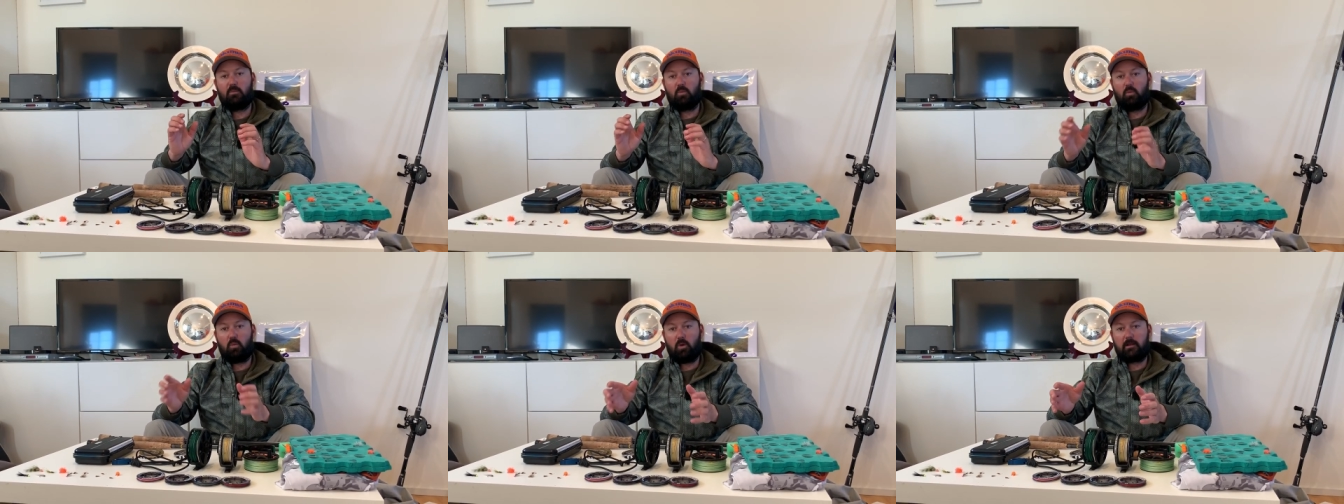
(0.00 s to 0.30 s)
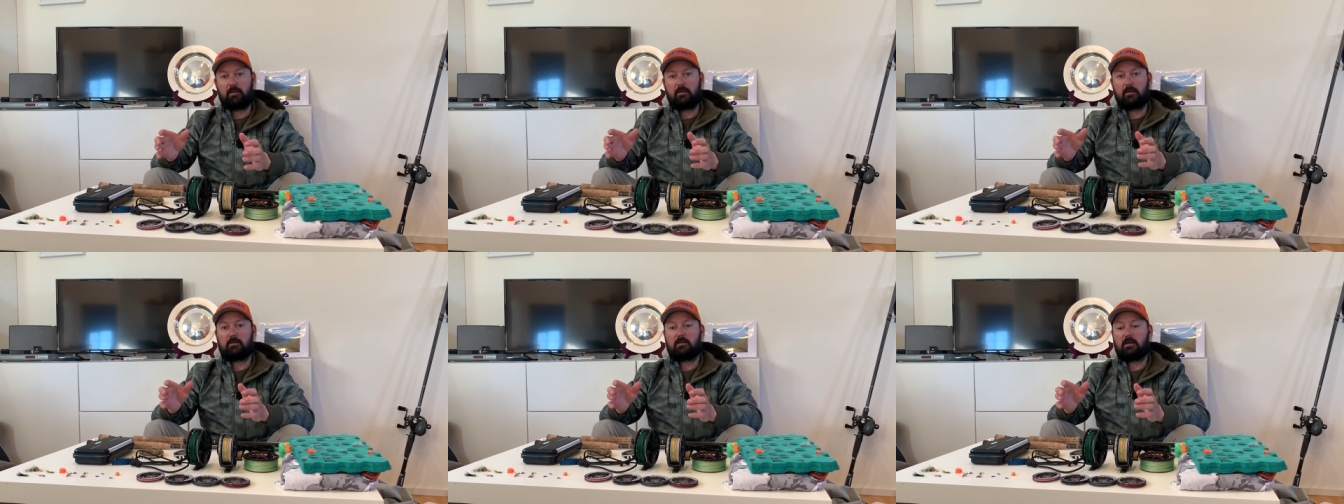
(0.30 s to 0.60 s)

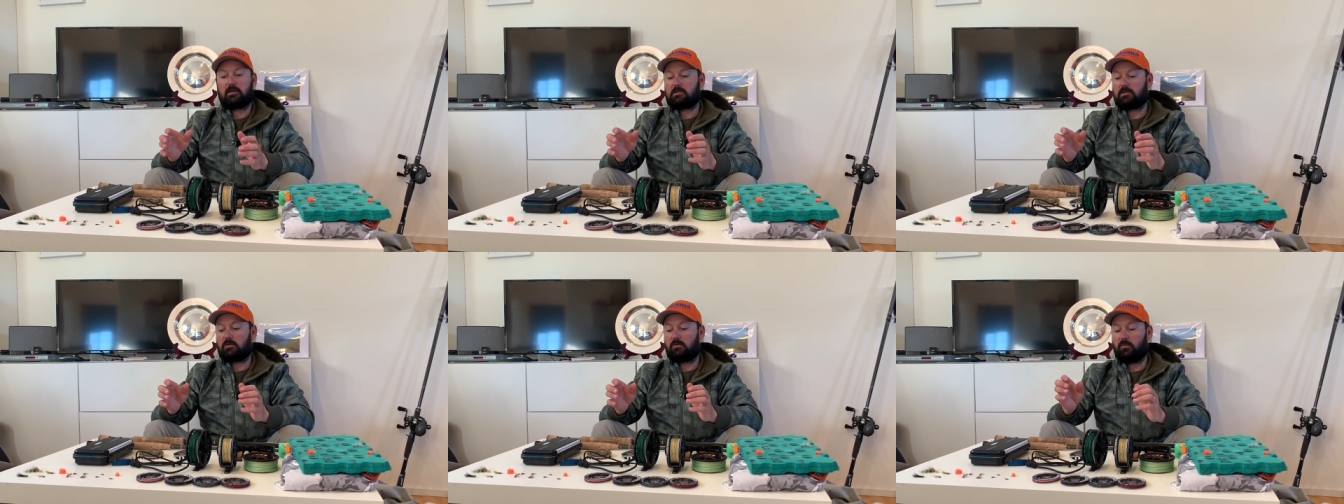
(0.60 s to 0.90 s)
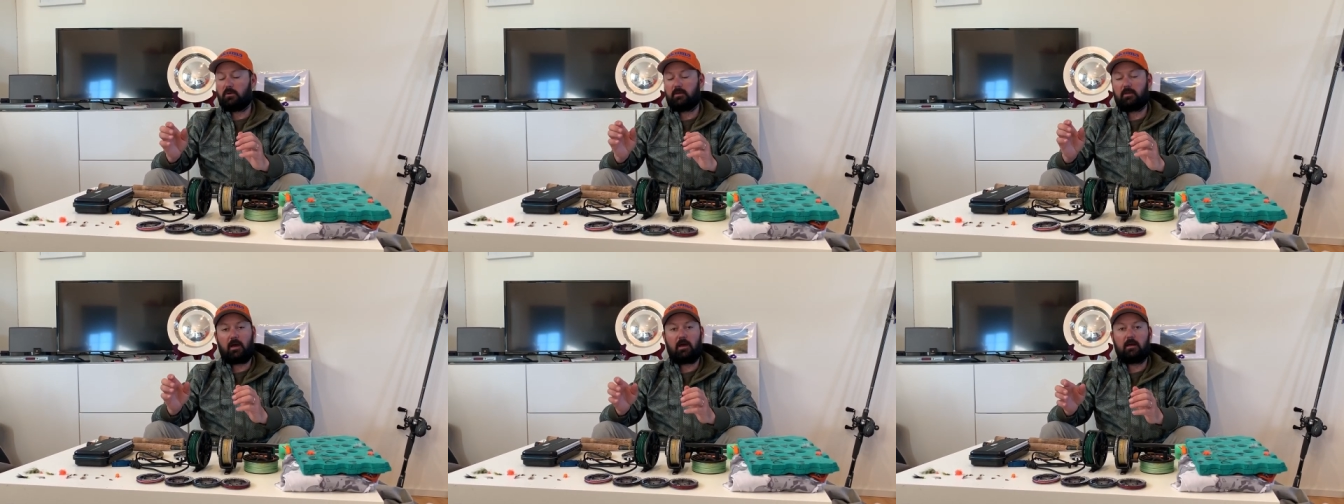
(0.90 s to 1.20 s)
won the session
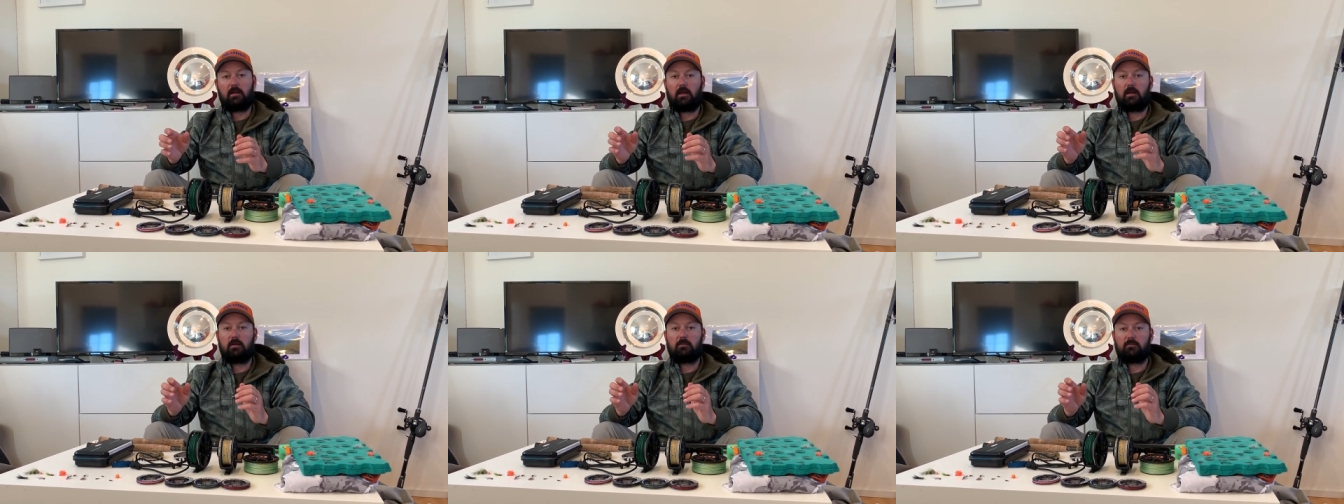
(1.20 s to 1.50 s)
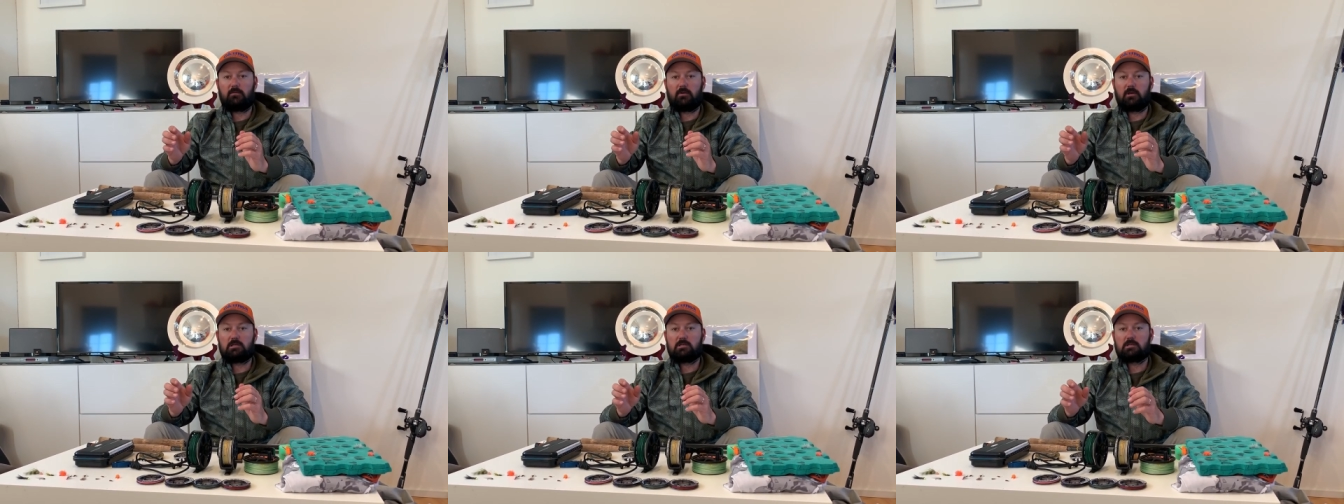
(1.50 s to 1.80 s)
with 18
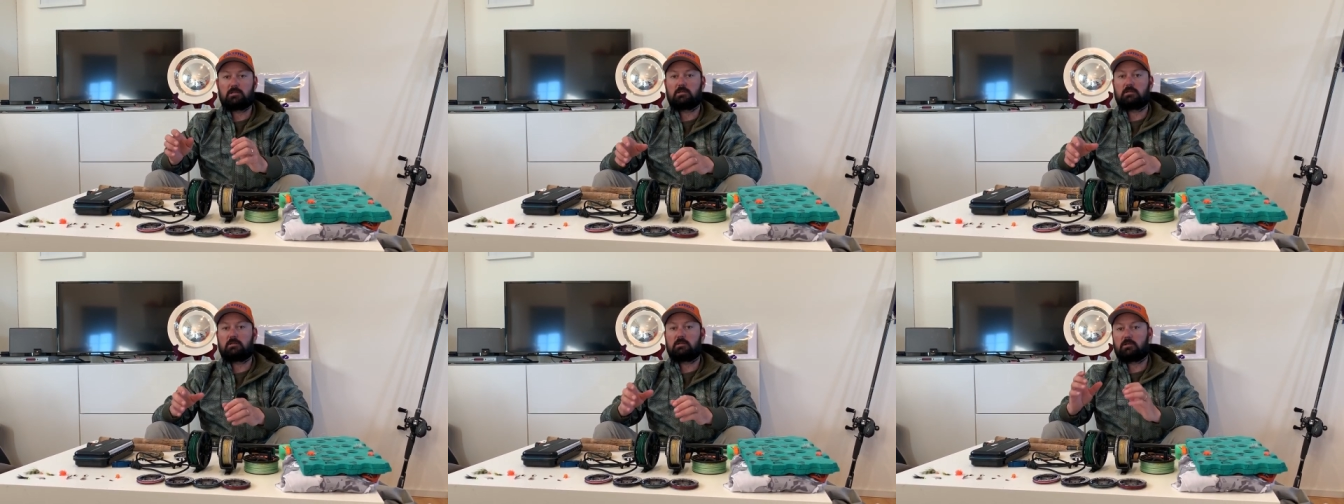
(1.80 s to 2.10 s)
fish,